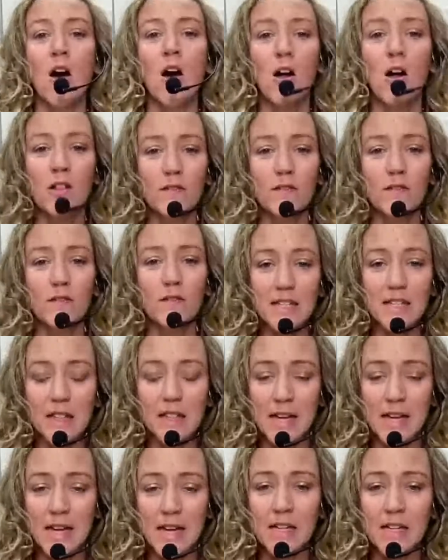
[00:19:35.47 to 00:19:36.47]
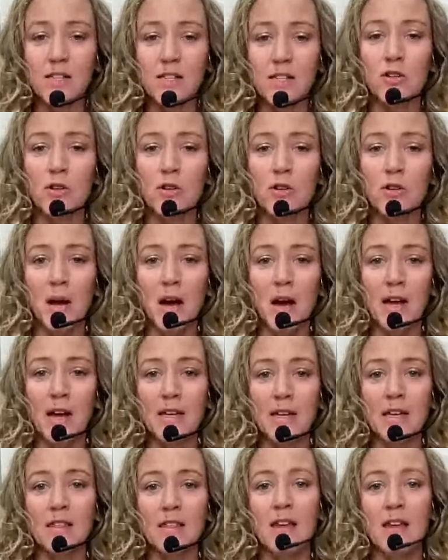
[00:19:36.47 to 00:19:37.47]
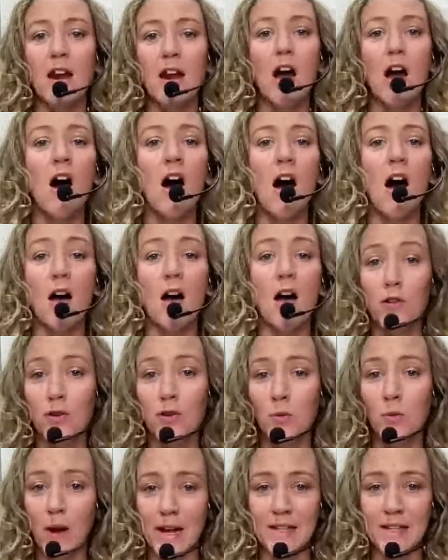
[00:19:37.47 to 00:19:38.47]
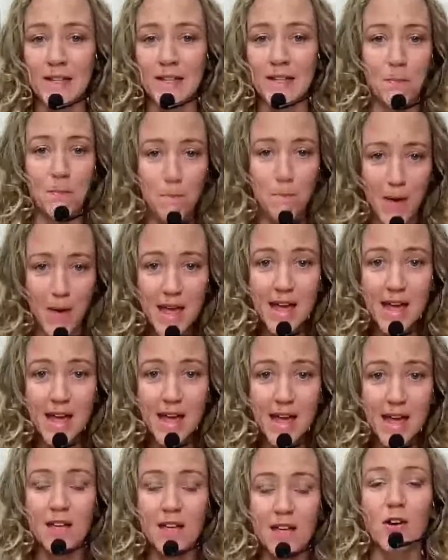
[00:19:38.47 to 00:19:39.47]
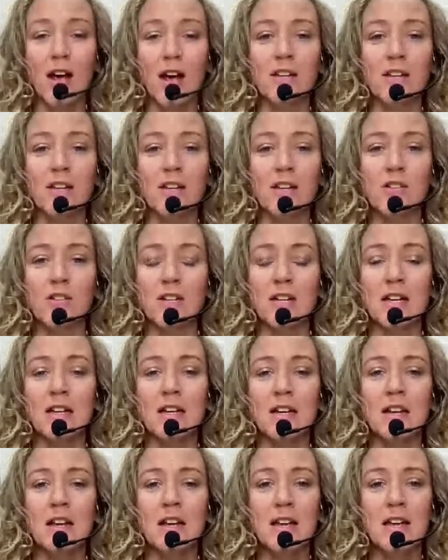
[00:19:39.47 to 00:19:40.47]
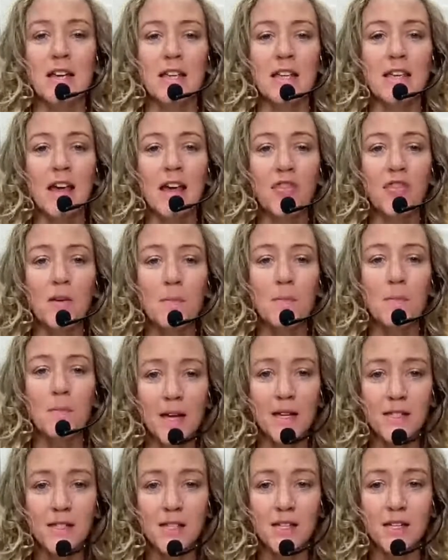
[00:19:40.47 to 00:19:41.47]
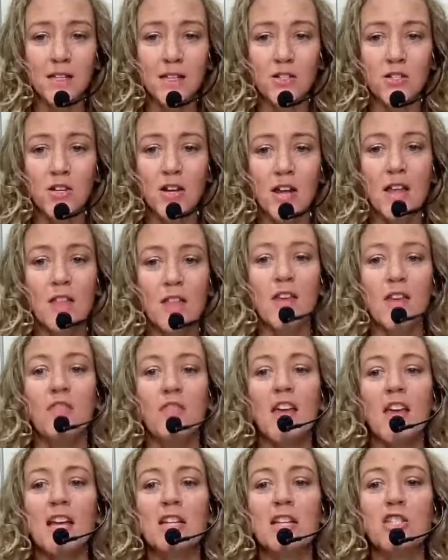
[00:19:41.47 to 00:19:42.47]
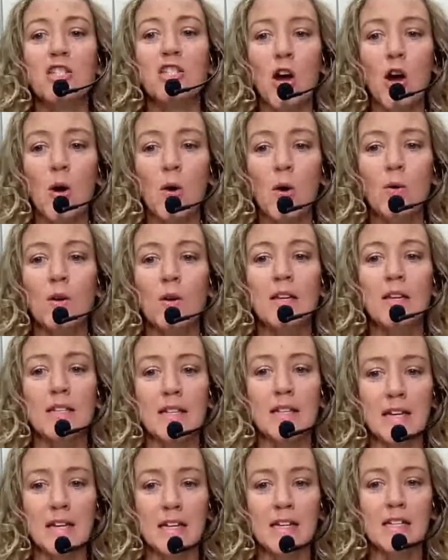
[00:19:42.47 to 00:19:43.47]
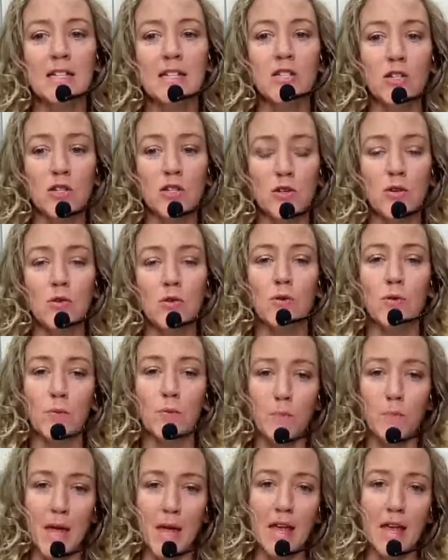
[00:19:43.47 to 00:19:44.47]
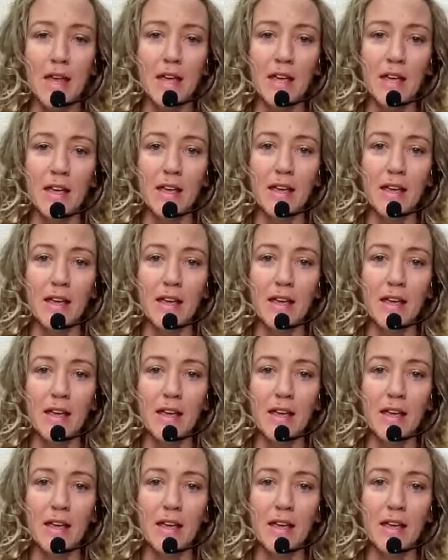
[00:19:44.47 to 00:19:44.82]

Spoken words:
all of these glands in your body that otherwise make your estrogen, get the message that they don't need to make